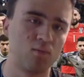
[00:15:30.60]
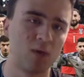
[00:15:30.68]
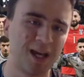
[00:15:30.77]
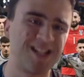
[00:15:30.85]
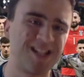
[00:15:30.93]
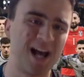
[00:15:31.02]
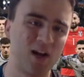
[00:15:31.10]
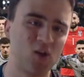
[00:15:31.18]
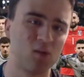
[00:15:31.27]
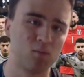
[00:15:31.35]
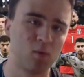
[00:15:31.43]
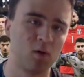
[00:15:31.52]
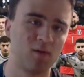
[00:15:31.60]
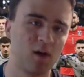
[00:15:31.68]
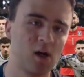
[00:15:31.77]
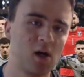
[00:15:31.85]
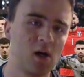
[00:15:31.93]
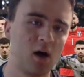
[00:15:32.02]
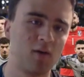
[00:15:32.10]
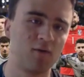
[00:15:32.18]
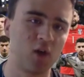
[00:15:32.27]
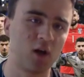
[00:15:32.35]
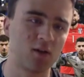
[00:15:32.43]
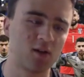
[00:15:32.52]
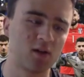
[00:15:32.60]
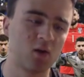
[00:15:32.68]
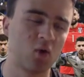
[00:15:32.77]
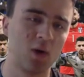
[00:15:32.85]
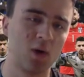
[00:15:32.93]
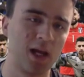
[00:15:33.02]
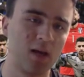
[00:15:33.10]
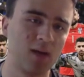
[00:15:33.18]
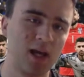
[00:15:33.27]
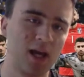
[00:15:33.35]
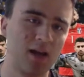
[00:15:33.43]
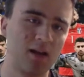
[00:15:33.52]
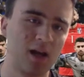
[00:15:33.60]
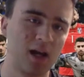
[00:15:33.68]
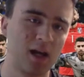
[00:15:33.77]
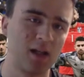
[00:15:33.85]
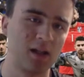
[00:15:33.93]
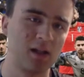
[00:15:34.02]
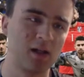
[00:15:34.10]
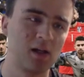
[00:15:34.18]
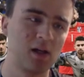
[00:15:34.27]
intelligent move of not calling him again, and